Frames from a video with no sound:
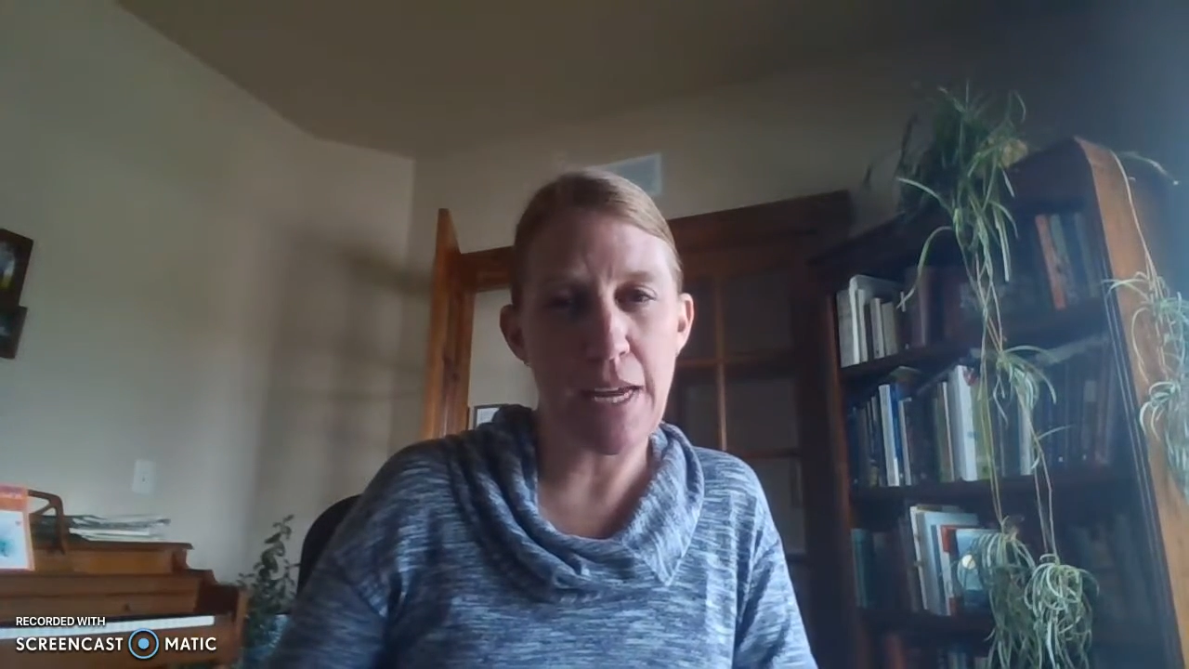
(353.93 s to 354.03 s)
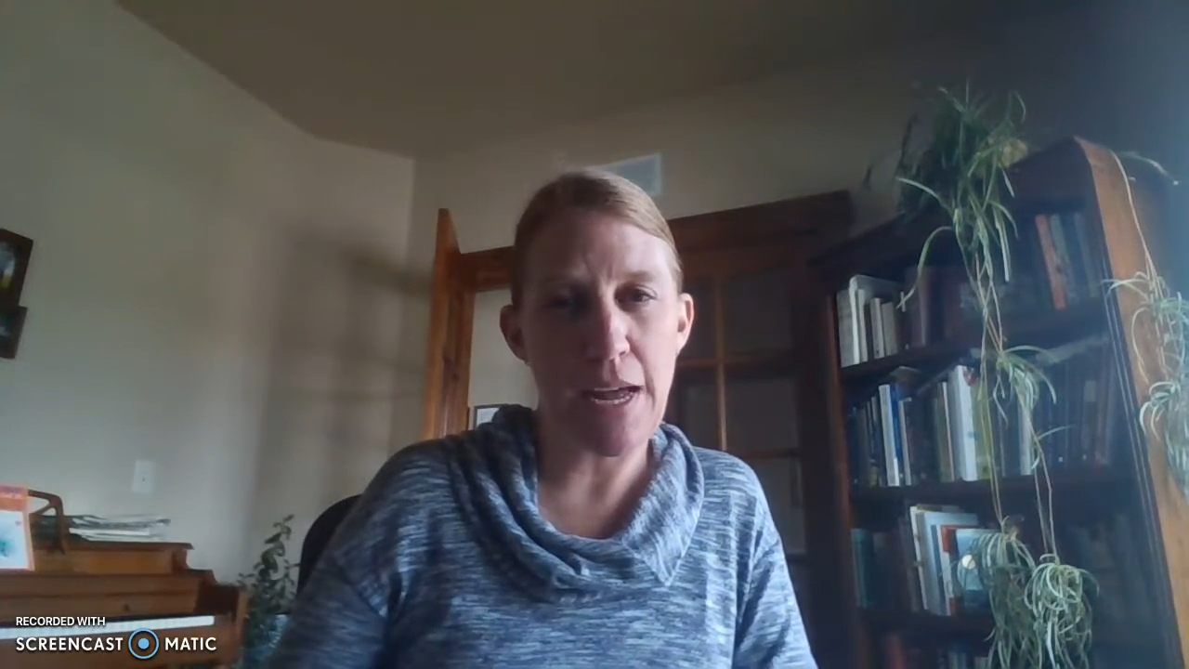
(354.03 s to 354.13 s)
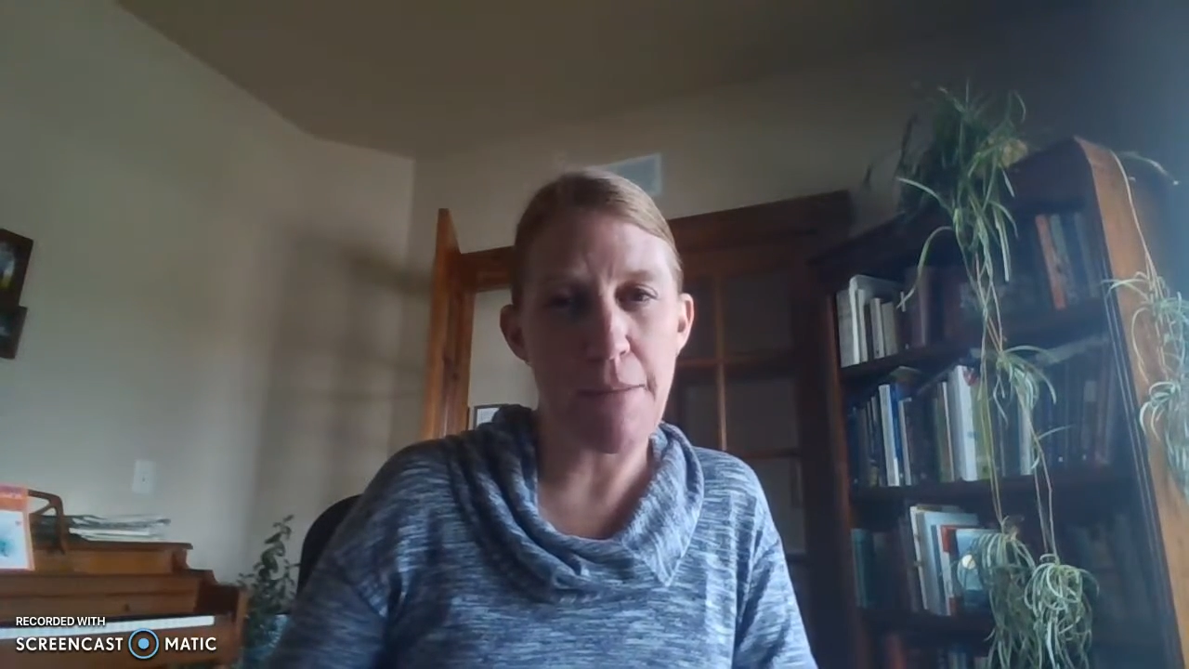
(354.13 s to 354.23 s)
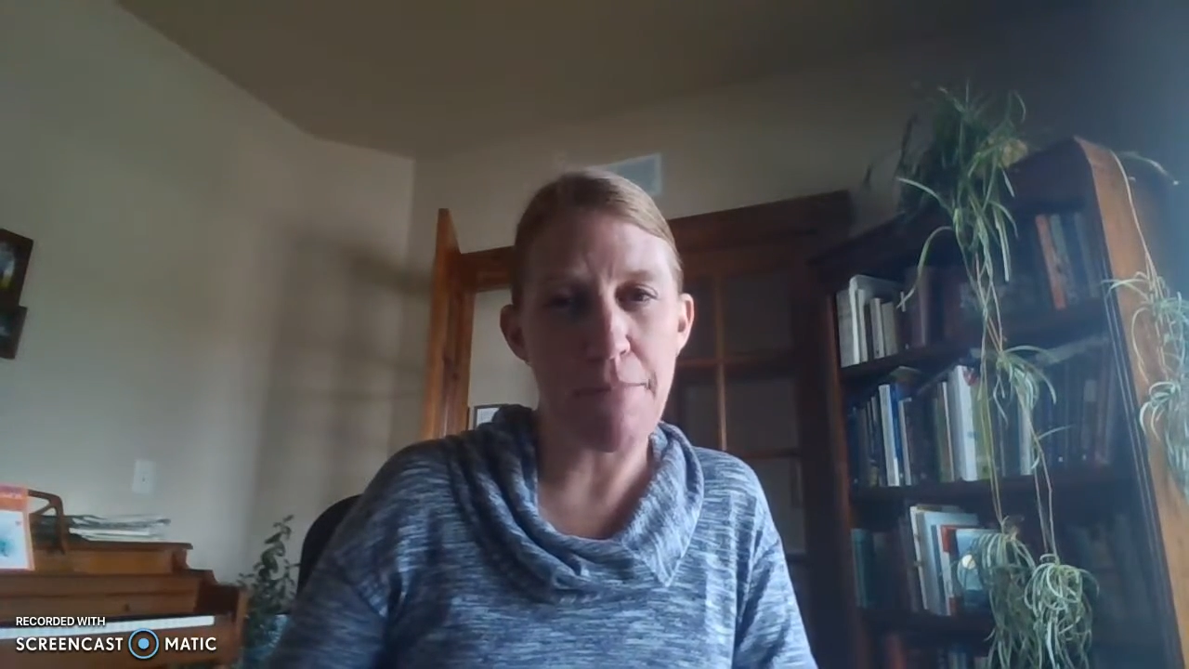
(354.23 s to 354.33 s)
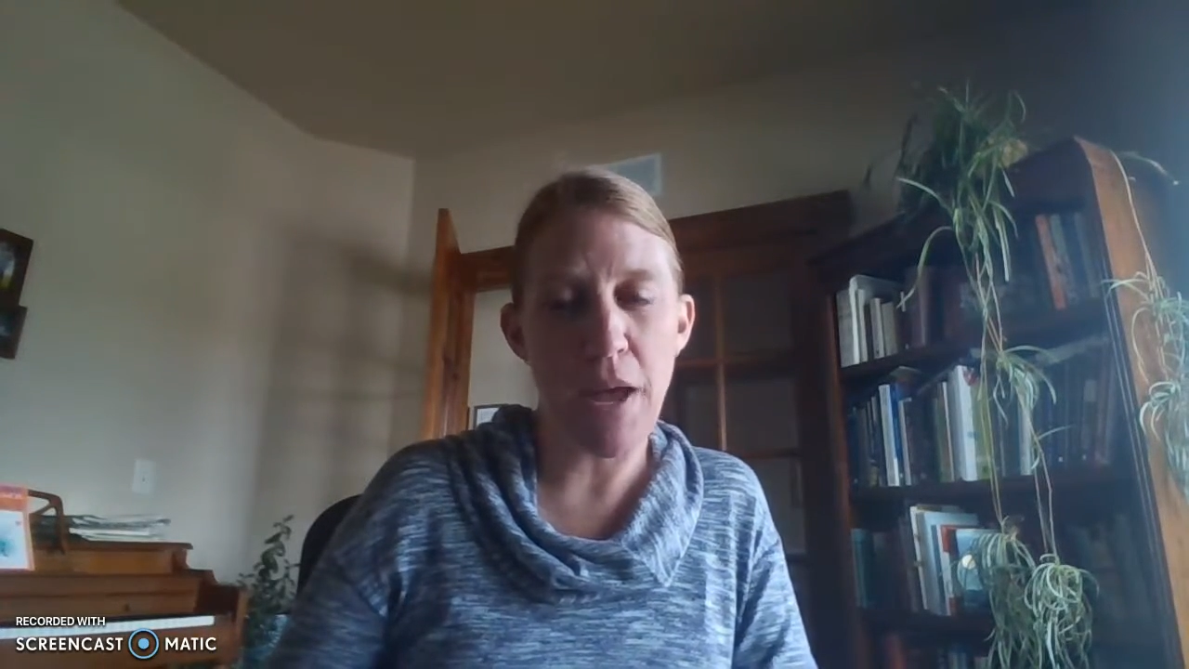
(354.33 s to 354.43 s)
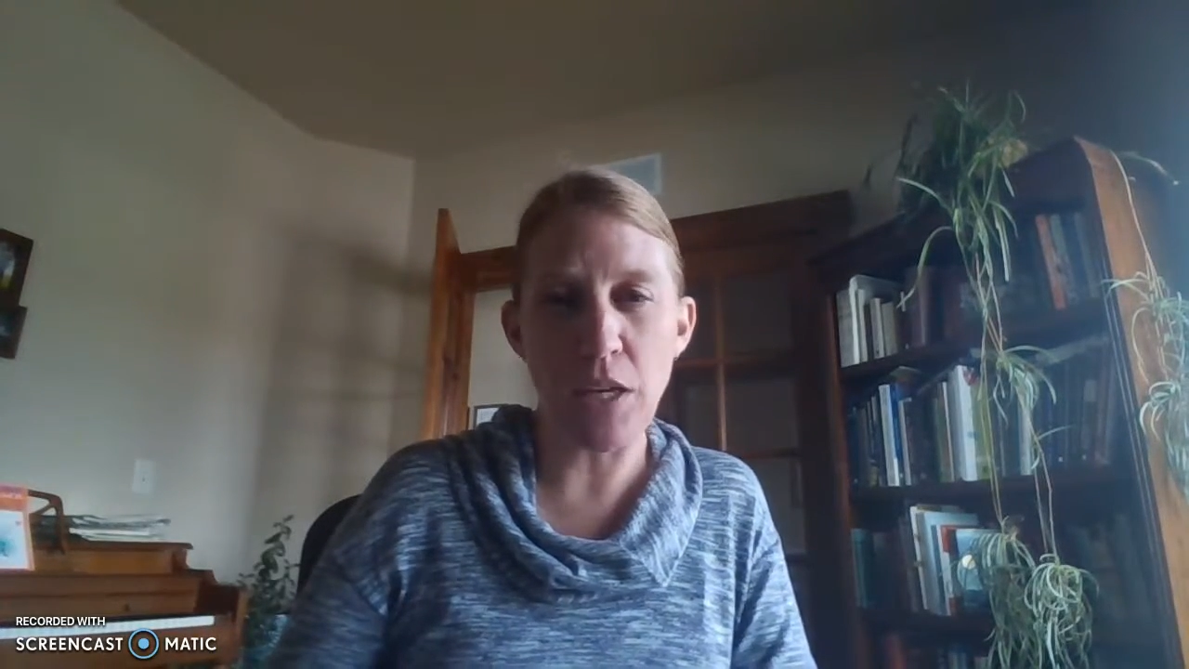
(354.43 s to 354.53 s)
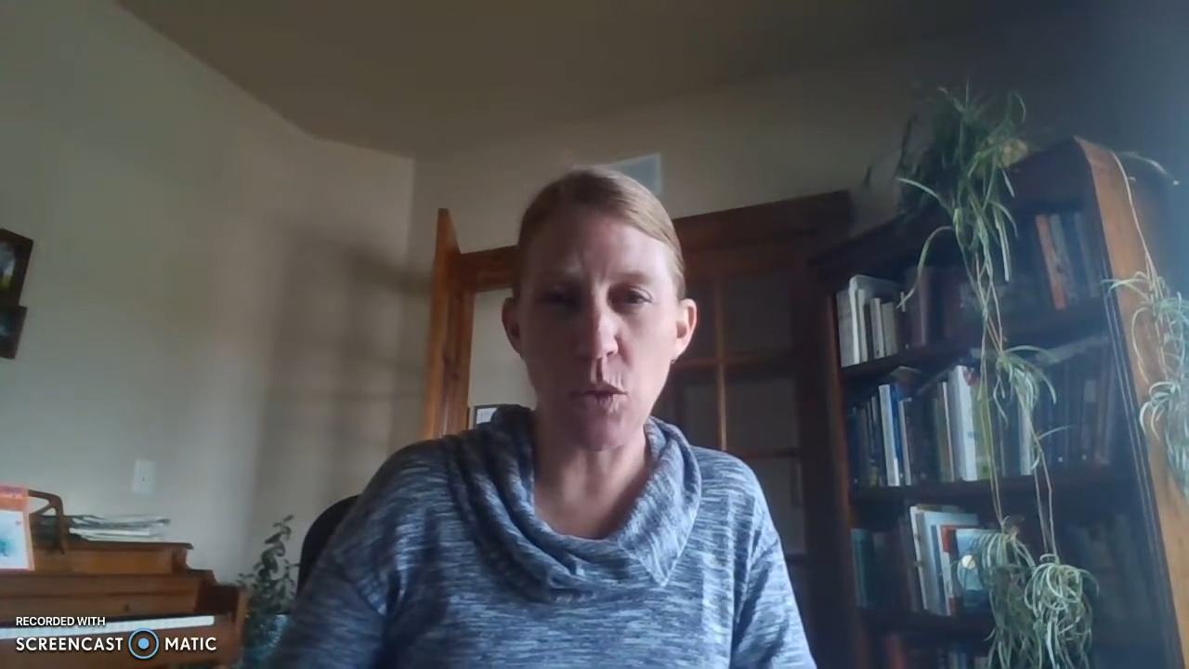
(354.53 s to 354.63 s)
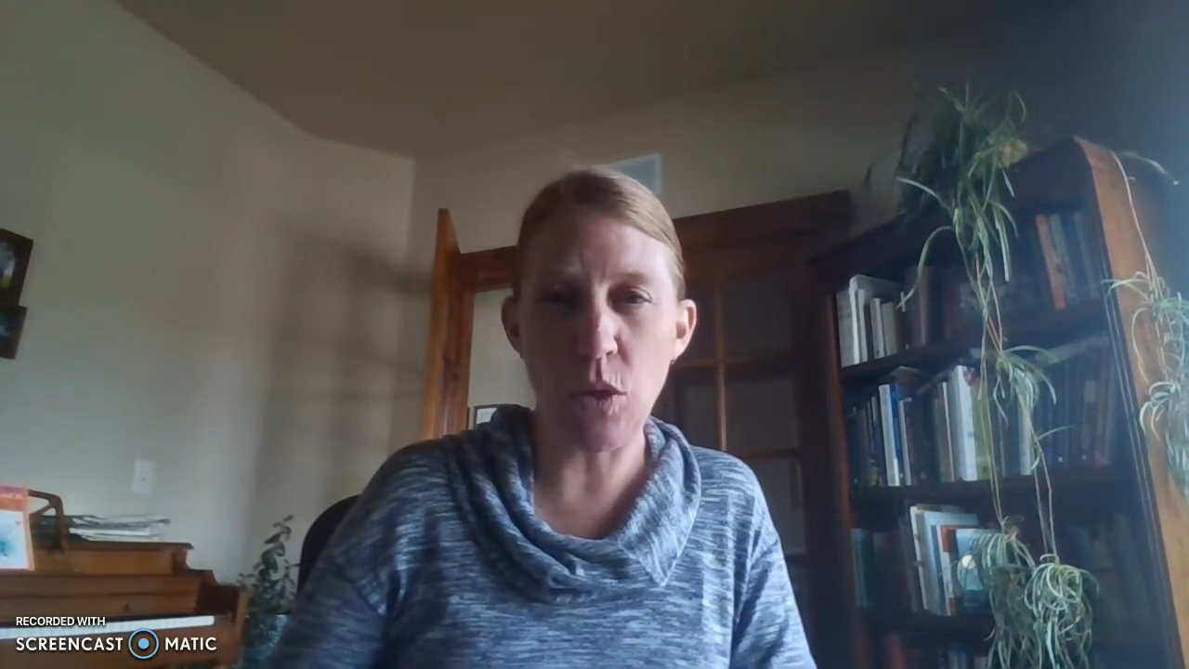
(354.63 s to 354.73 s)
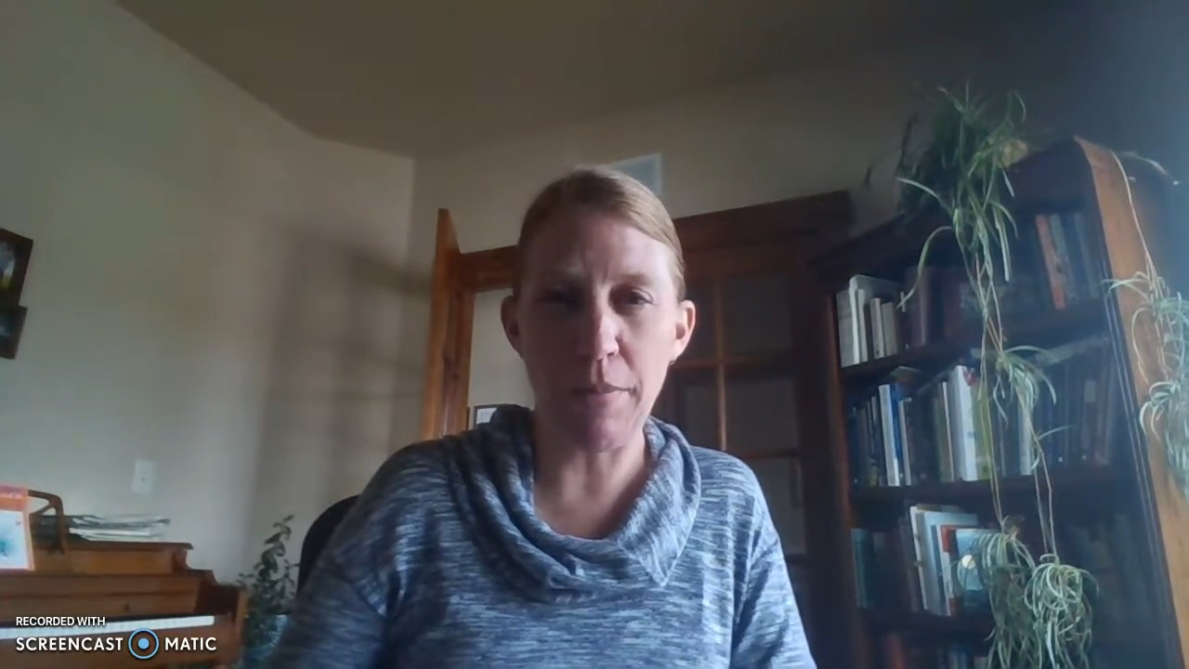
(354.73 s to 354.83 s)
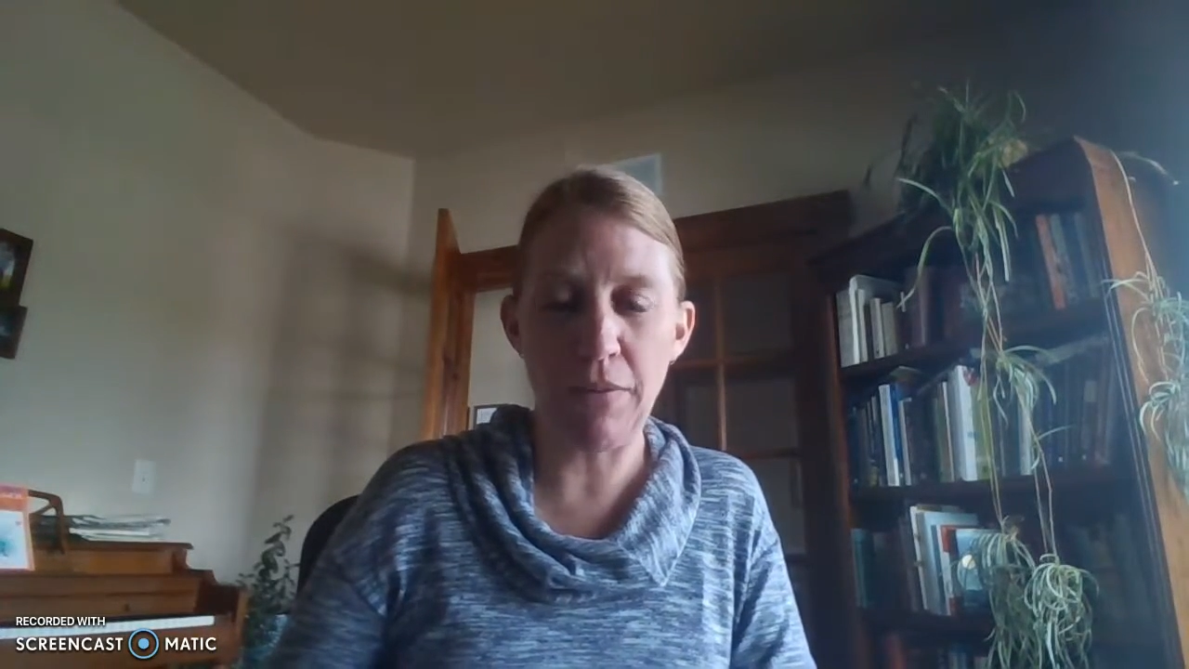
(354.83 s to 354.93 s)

I do all